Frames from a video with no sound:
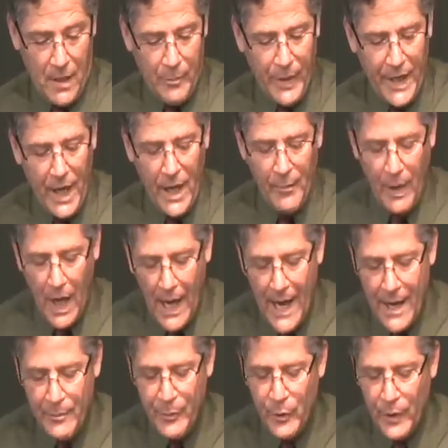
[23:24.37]
But am
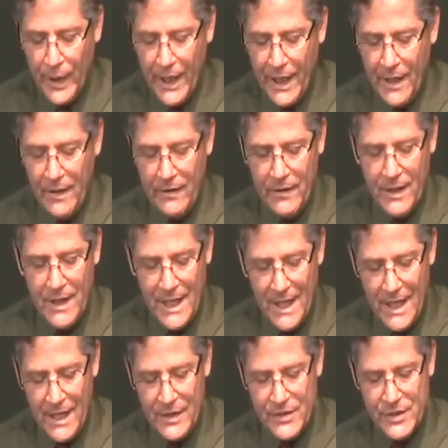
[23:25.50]
I putting the
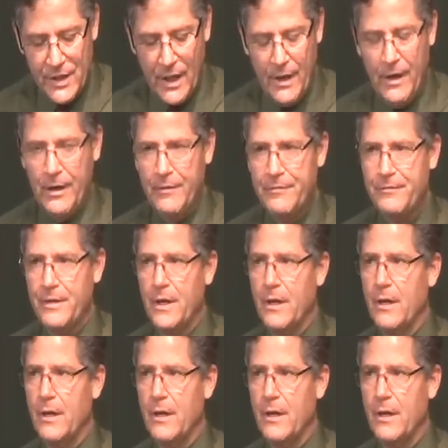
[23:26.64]
needs of,